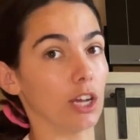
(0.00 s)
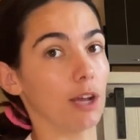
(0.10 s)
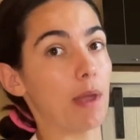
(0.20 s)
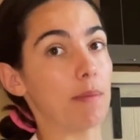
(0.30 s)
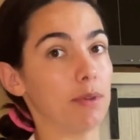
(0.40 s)

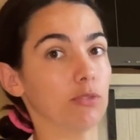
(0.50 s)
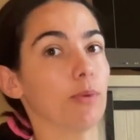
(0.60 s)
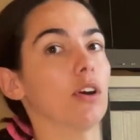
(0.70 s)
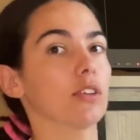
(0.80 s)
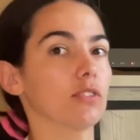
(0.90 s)
baby
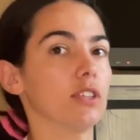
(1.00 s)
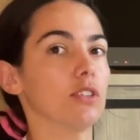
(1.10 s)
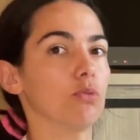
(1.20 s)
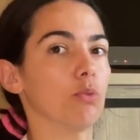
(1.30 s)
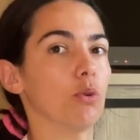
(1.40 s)
smocks
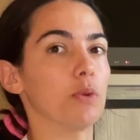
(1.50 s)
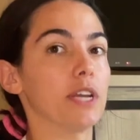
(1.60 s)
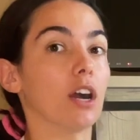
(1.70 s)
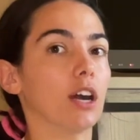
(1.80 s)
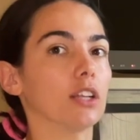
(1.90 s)
is what we
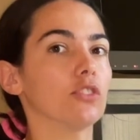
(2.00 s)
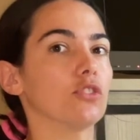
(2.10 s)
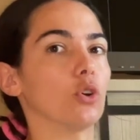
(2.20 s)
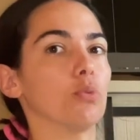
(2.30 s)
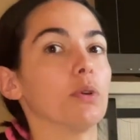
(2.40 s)
got.
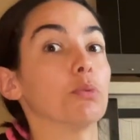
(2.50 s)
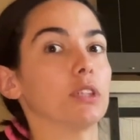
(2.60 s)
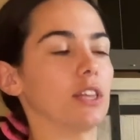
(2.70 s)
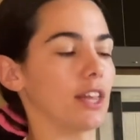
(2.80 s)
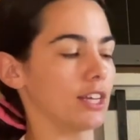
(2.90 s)
So we
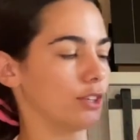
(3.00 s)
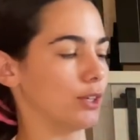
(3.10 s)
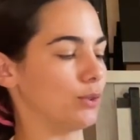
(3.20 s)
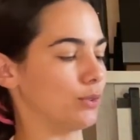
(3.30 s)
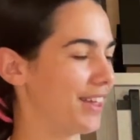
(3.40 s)
really like
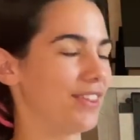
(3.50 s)
those.